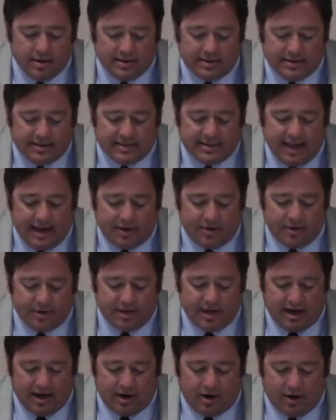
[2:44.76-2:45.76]

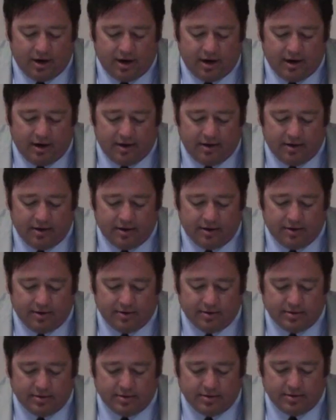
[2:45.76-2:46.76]
secretary.
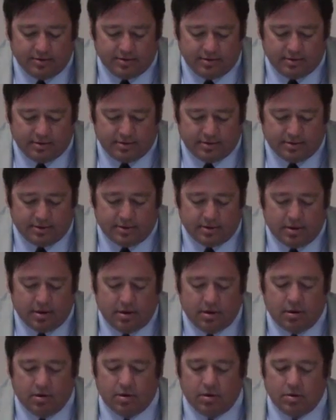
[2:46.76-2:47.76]

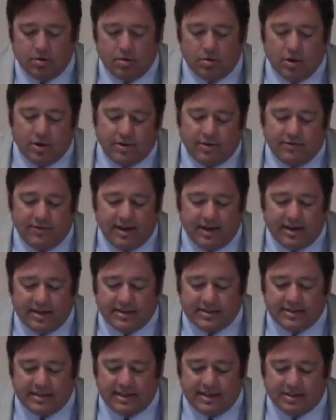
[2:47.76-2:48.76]
So, the
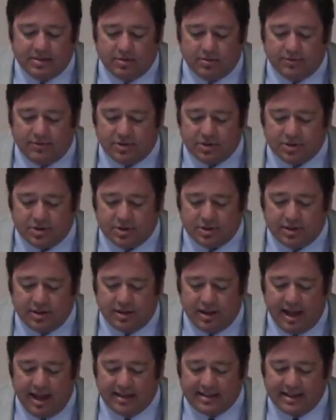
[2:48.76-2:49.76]
VNC to officially
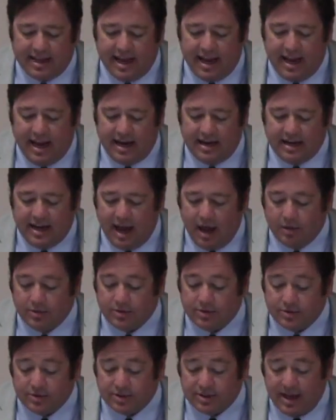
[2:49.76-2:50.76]
elect a
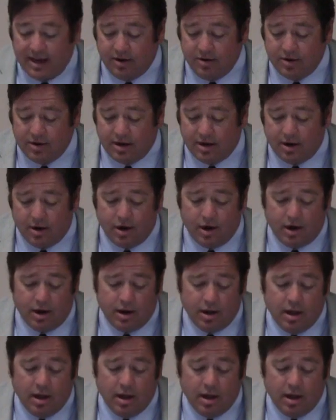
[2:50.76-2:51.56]
council secretary.